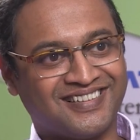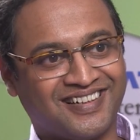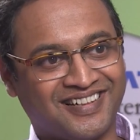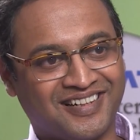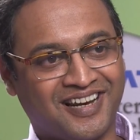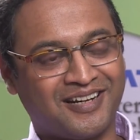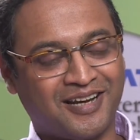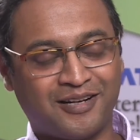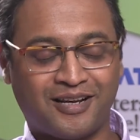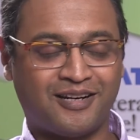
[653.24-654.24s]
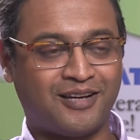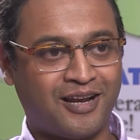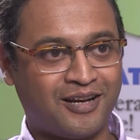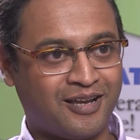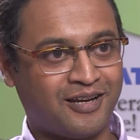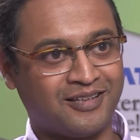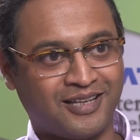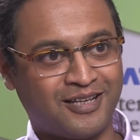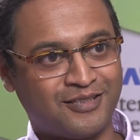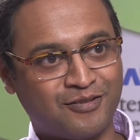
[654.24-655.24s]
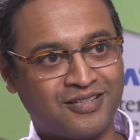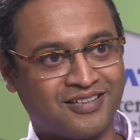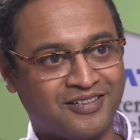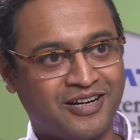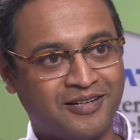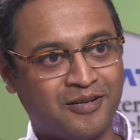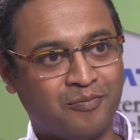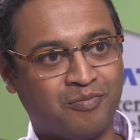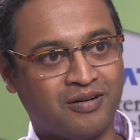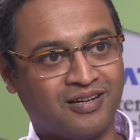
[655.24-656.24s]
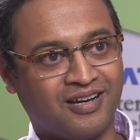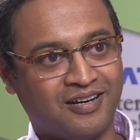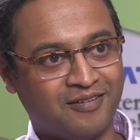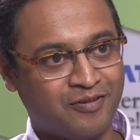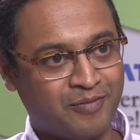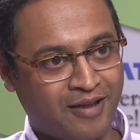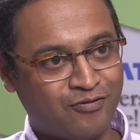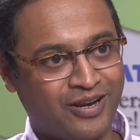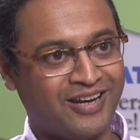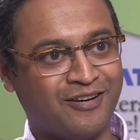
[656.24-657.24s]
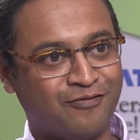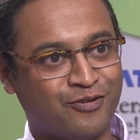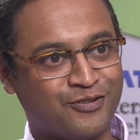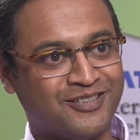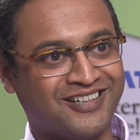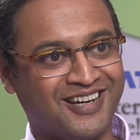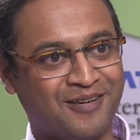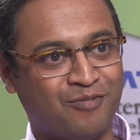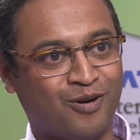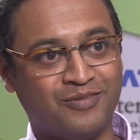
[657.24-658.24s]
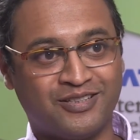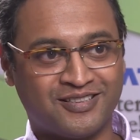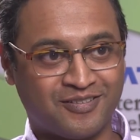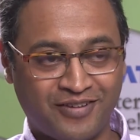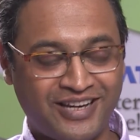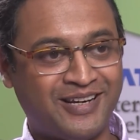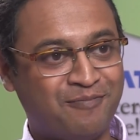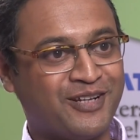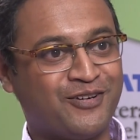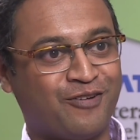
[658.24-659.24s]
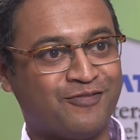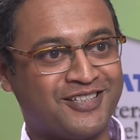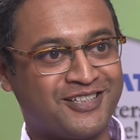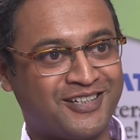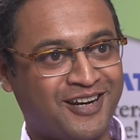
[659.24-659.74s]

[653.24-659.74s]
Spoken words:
Right, and that sounds like a great tip, and we may have to end, unfortunately, Bob. This is a very tempting conversation.